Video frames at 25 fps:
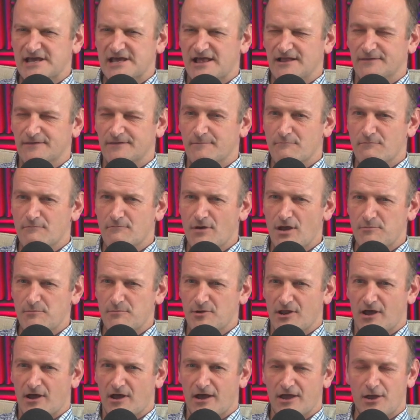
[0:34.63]
tell the
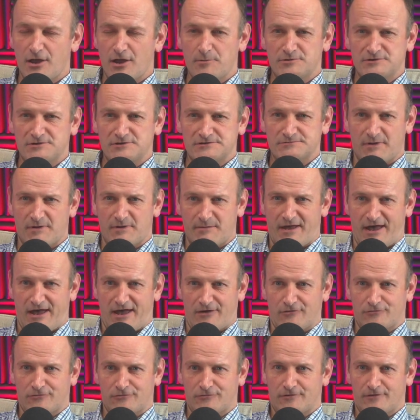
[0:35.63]
moment I opened my
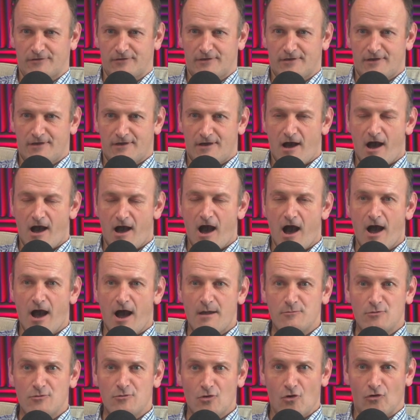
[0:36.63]
mouth,
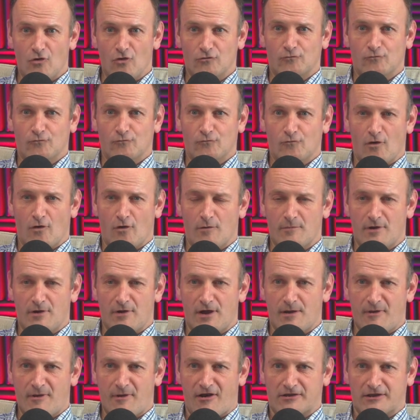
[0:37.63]
I'm not from
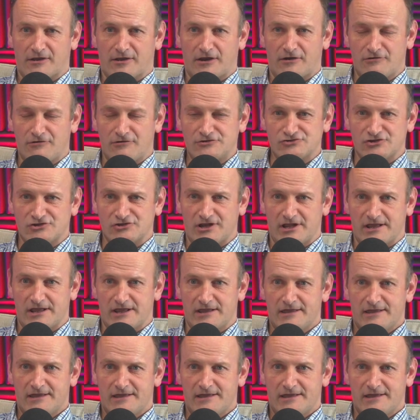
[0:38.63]
America originally.